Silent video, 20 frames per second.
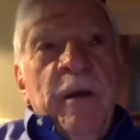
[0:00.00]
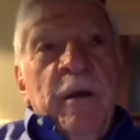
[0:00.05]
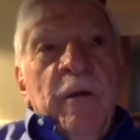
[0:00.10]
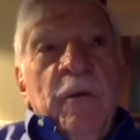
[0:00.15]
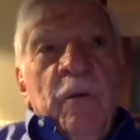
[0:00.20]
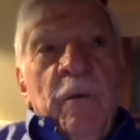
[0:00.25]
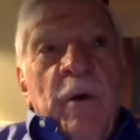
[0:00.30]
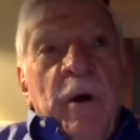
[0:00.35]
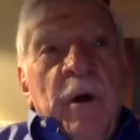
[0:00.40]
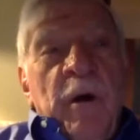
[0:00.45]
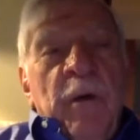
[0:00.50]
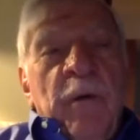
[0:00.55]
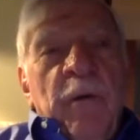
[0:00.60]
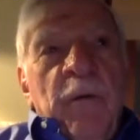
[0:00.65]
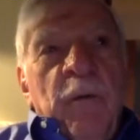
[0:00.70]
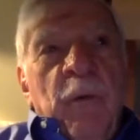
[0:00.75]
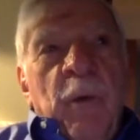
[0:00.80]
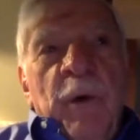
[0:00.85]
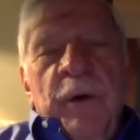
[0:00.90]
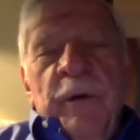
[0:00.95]
uh,
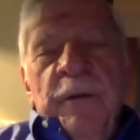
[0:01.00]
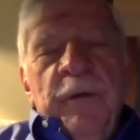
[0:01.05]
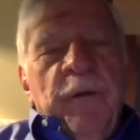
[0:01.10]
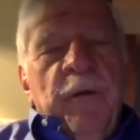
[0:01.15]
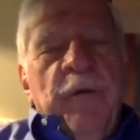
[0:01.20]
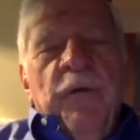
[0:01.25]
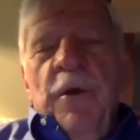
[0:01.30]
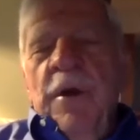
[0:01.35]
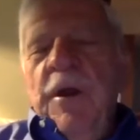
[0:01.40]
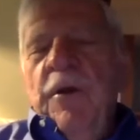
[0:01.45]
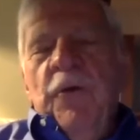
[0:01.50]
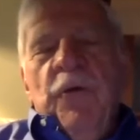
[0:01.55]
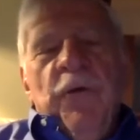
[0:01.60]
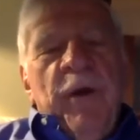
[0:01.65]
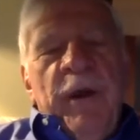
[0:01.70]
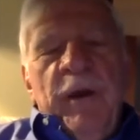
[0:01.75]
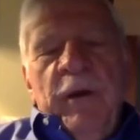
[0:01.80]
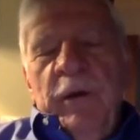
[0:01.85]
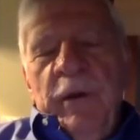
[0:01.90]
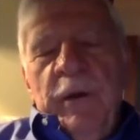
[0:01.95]
one of the great
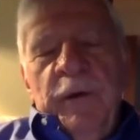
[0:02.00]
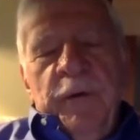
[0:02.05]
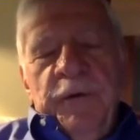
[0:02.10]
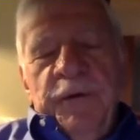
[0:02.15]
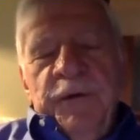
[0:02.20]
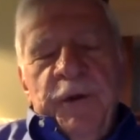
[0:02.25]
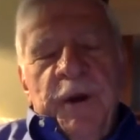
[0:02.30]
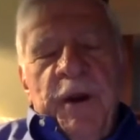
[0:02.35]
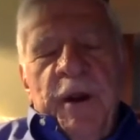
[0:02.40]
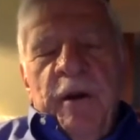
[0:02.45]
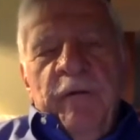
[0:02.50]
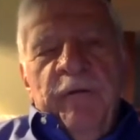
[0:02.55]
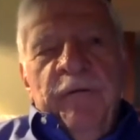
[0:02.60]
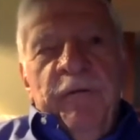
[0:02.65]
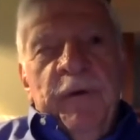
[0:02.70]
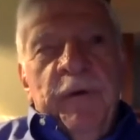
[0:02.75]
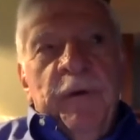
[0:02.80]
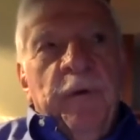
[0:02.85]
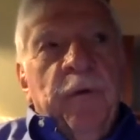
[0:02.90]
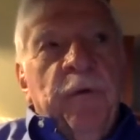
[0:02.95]
great leaders in our
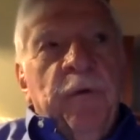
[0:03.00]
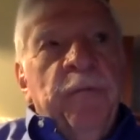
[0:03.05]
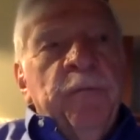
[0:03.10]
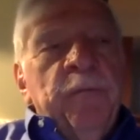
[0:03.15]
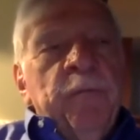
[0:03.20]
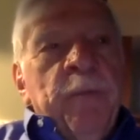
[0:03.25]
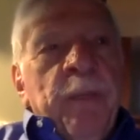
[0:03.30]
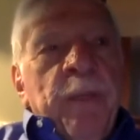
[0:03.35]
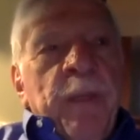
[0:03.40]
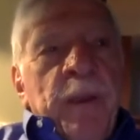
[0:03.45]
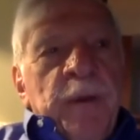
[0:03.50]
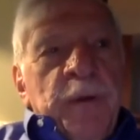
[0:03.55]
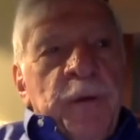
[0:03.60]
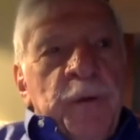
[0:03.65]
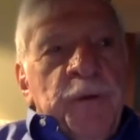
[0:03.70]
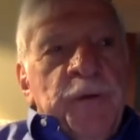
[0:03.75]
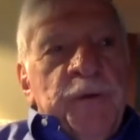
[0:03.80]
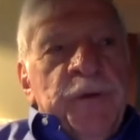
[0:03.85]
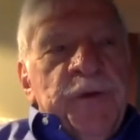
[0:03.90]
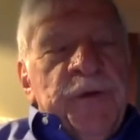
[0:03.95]
field,
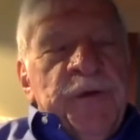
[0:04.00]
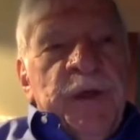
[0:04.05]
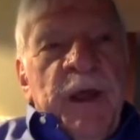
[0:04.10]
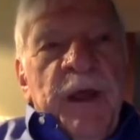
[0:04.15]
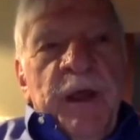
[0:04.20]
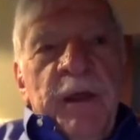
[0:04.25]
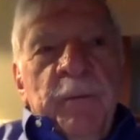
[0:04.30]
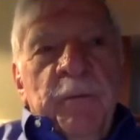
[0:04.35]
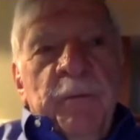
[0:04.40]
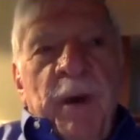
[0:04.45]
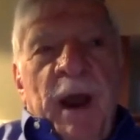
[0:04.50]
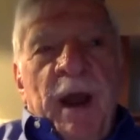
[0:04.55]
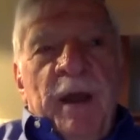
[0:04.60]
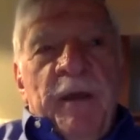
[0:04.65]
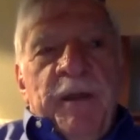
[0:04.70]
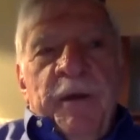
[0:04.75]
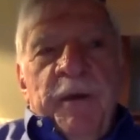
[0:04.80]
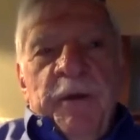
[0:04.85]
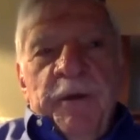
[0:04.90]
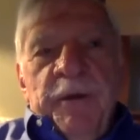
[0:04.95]
used to say, "By
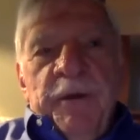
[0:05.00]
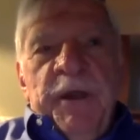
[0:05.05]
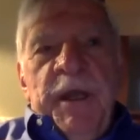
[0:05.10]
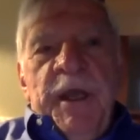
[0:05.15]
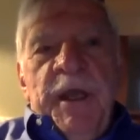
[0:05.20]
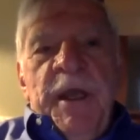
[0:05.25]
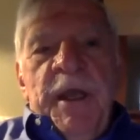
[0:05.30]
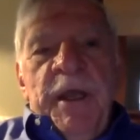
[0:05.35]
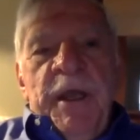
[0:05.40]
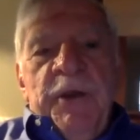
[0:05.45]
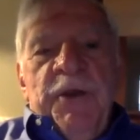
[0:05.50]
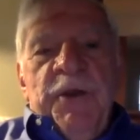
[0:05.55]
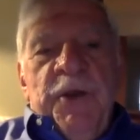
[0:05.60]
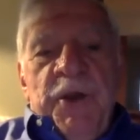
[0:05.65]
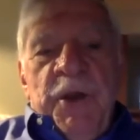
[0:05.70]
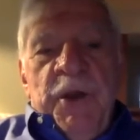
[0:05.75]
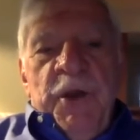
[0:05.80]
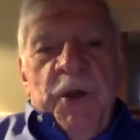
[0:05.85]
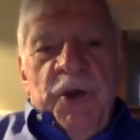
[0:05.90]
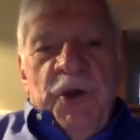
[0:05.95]
their deeds
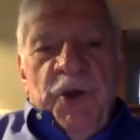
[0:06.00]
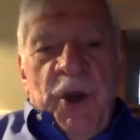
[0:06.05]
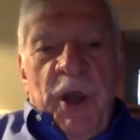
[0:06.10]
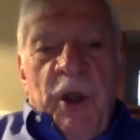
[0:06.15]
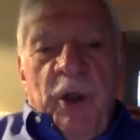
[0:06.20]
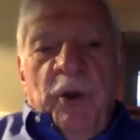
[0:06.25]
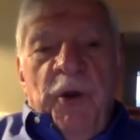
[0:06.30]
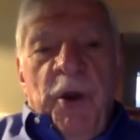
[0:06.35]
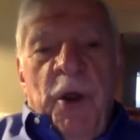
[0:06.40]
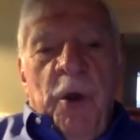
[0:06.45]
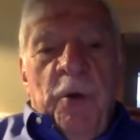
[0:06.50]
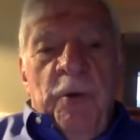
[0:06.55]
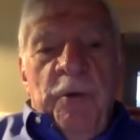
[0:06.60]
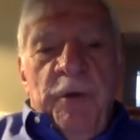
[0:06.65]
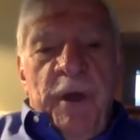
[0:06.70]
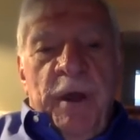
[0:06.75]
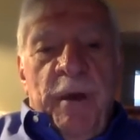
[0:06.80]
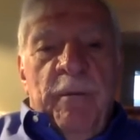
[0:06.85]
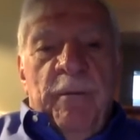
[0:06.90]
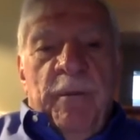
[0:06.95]
ye shall know
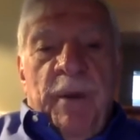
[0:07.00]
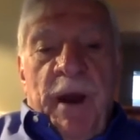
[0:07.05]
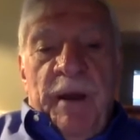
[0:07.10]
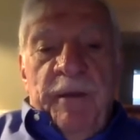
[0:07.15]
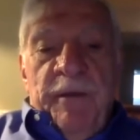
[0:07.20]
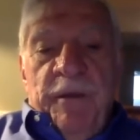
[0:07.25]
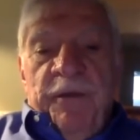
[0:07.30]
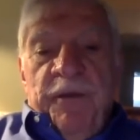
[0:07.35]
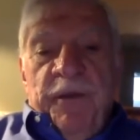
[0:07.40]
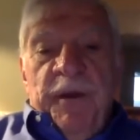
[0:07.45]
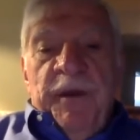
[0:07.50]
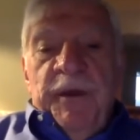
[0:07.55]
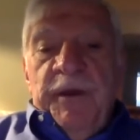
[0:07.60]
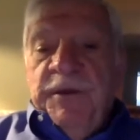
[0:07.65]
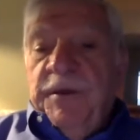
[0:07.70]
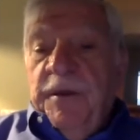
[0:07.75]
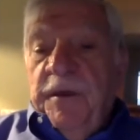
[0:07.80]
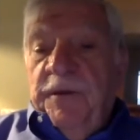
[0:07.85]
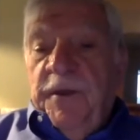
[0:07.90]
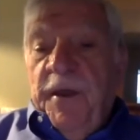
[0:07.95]
them; by the
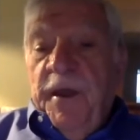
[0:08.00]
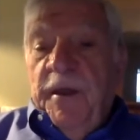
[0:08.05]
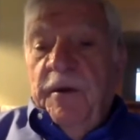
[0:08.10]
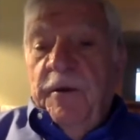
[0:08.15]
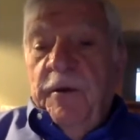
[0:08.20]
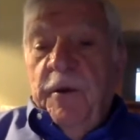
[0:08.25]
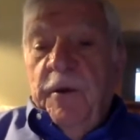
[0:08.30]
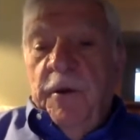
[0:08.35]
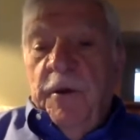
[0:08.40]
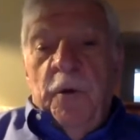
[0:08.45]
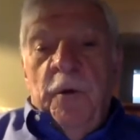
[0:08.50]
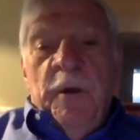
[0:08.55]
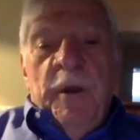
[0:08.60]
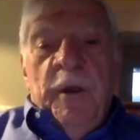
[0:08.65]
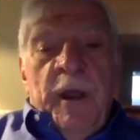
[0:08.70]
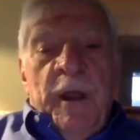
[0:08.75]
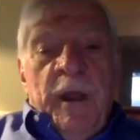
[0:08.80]
things that they do."